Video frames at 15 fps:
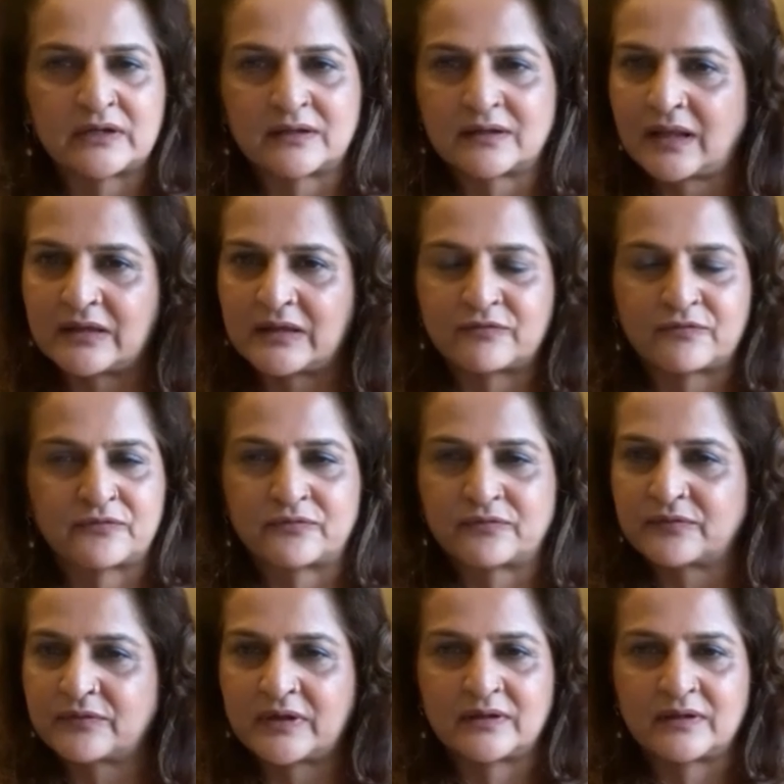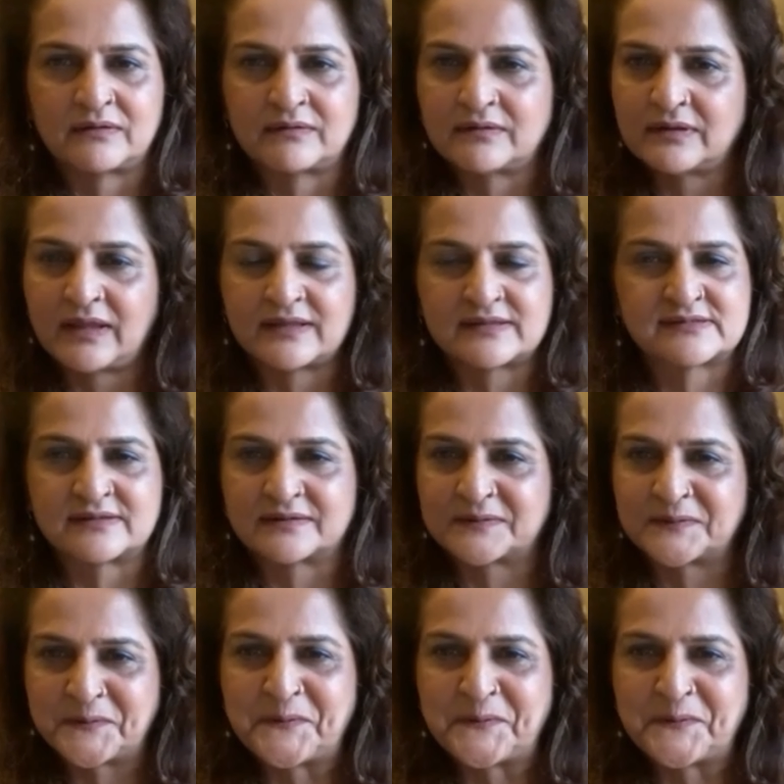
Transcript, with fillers: in life. And that's it. I